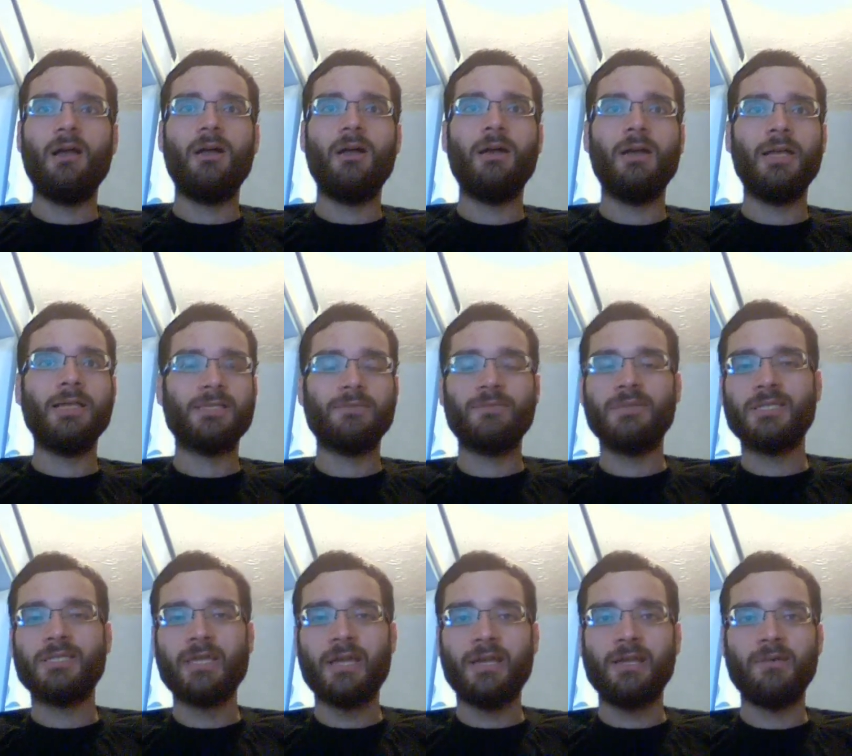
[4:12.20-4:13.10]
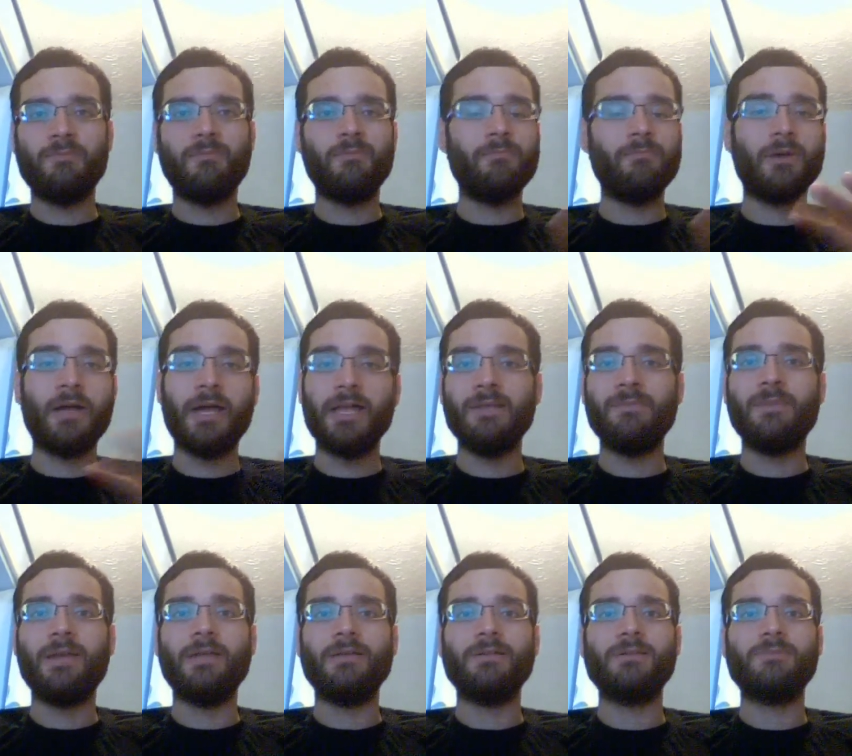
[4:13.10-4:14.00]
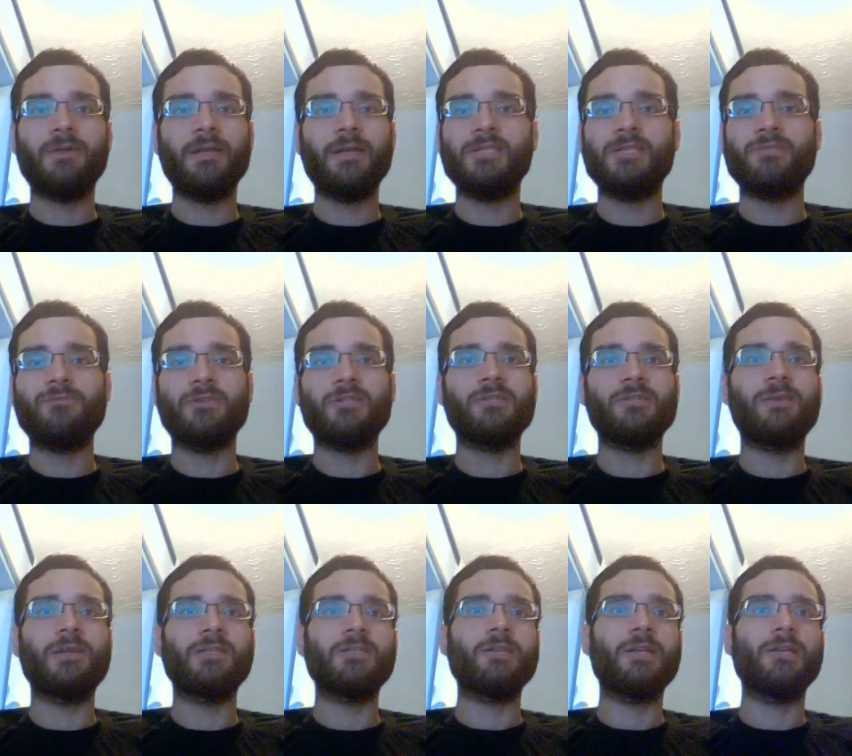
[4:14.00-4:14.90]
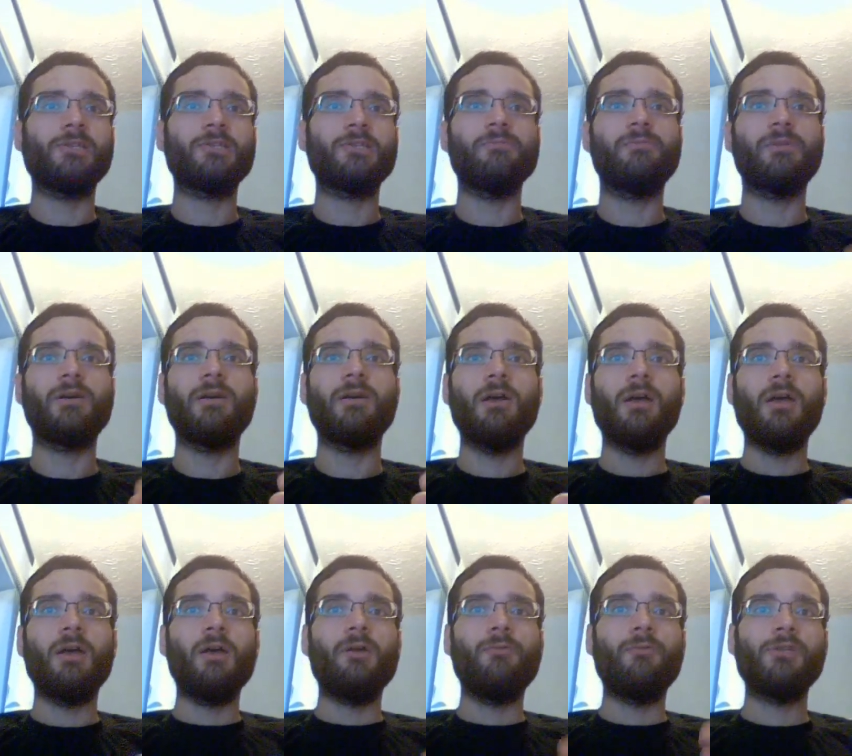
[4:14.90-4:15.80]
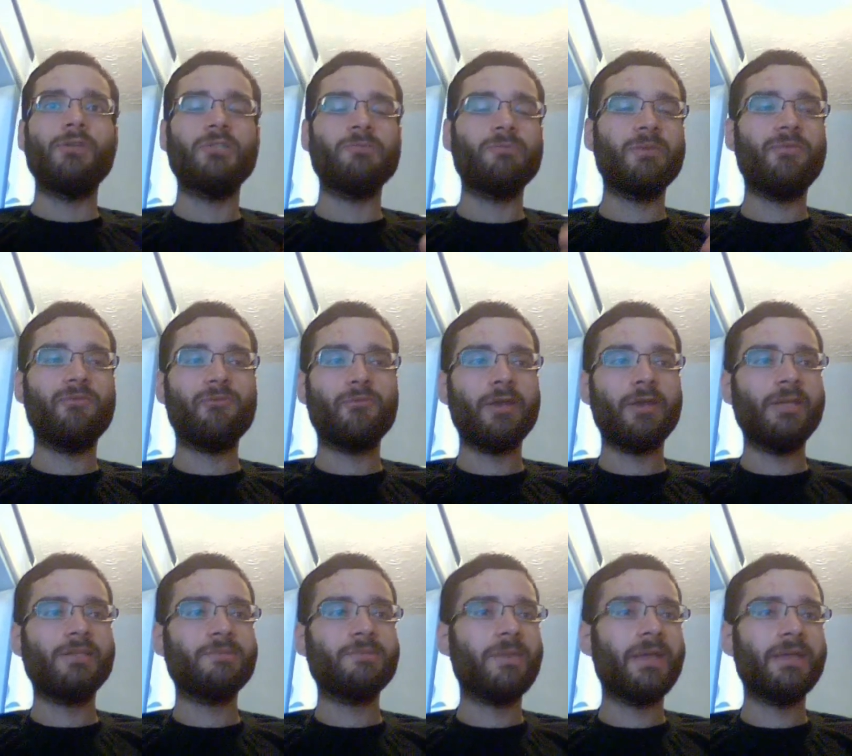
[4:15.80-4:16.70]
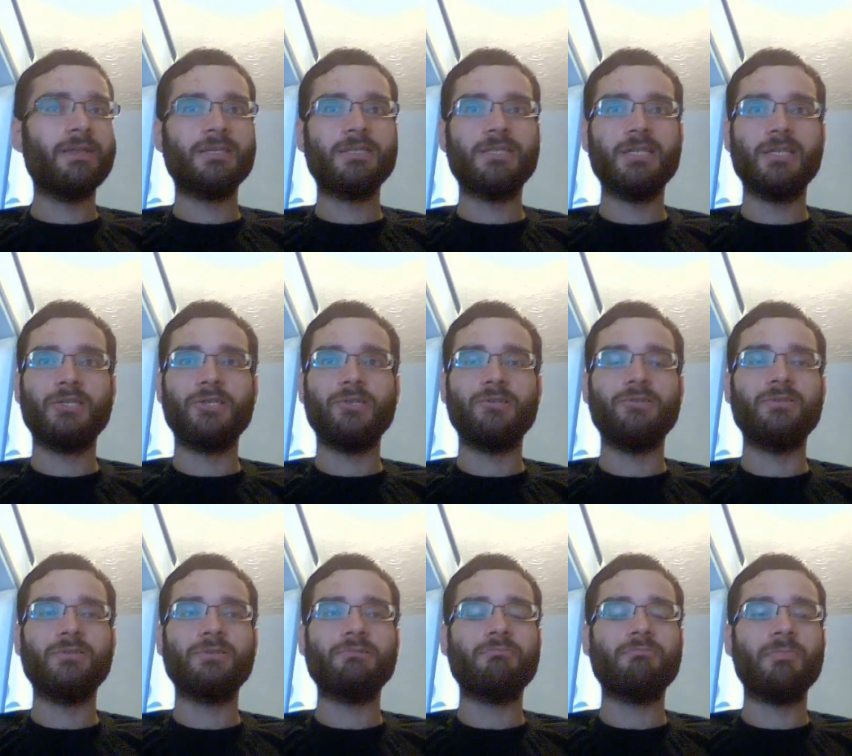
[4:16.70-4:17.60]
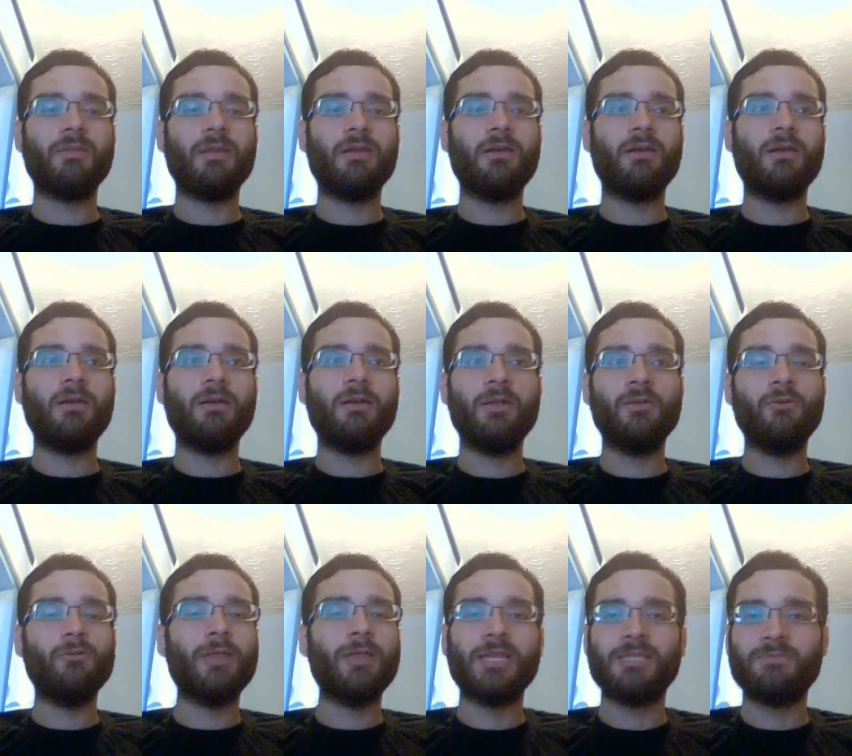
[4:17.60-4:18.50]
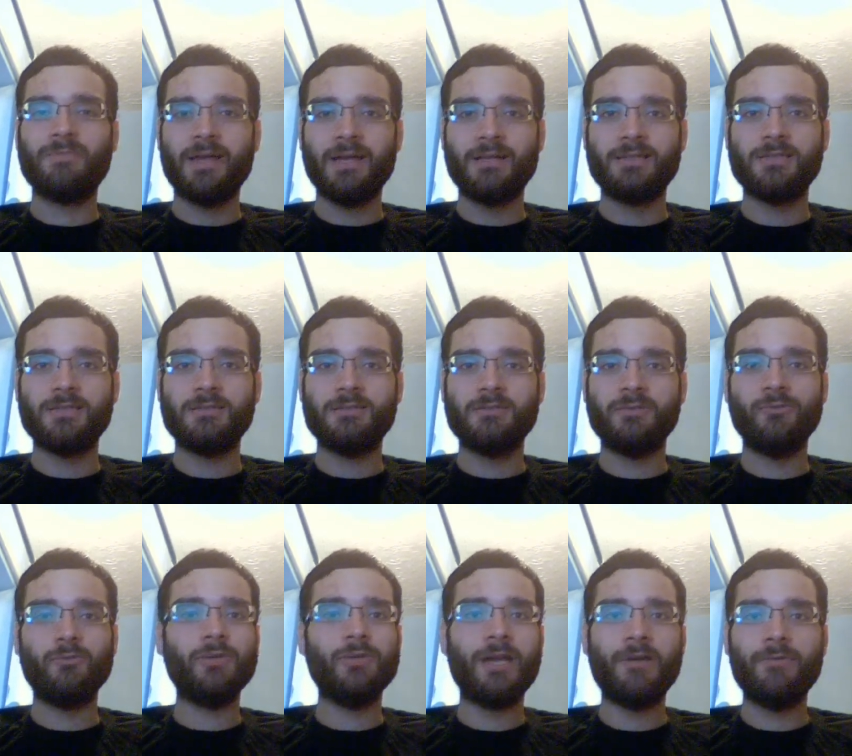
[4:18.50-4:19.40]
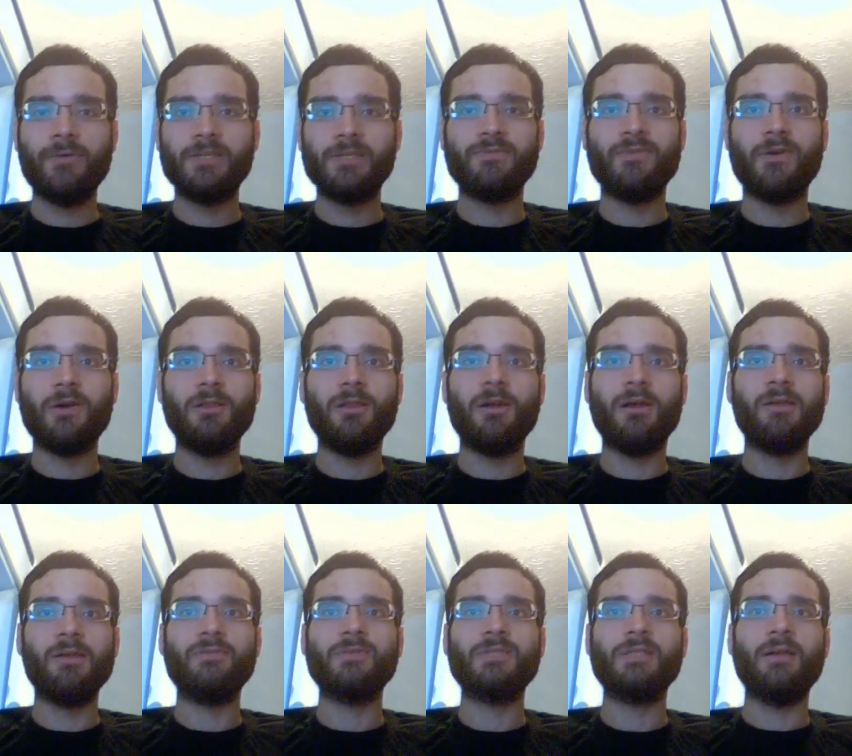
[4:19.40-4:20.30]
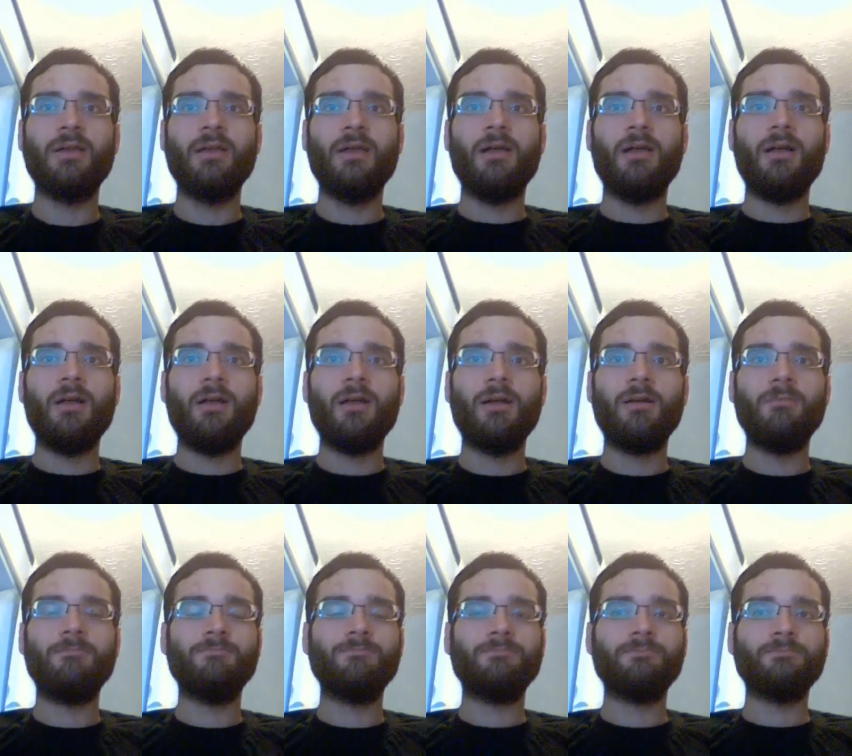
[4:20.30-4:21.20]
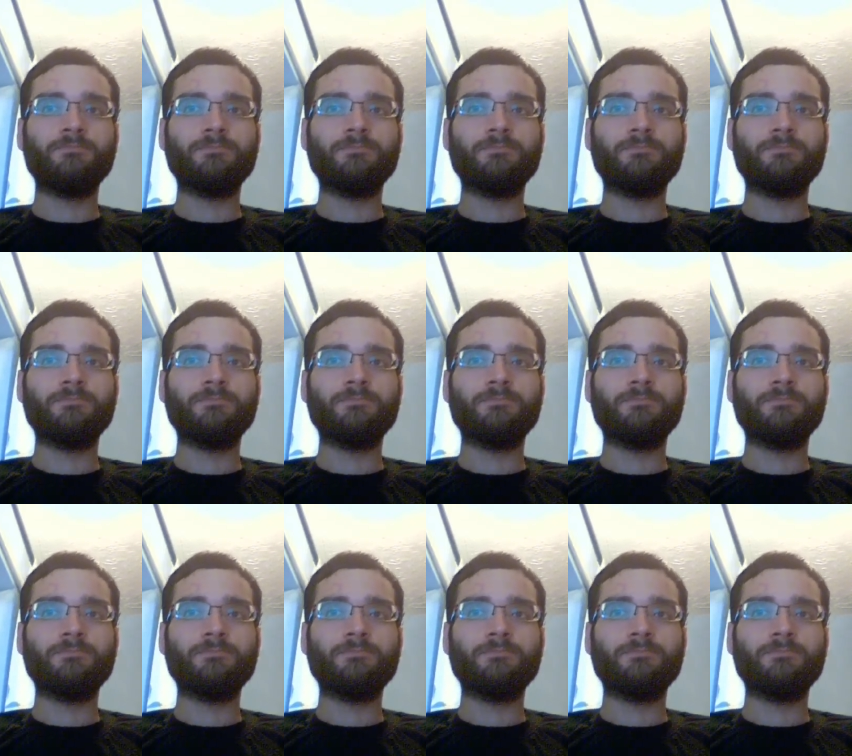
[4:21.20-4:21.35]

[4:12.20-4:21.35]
uh, is a mistake by any means, by any stretch of the imagination, but we should be free to make decisions uh, in all aspects, in all areas of our lives. Um,